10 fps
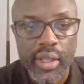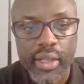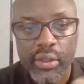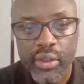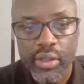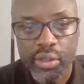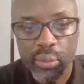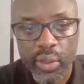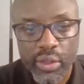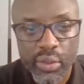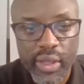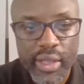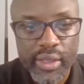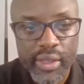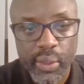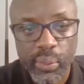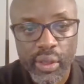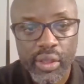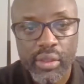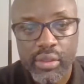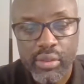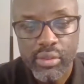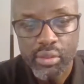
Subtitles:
And so when you land, they will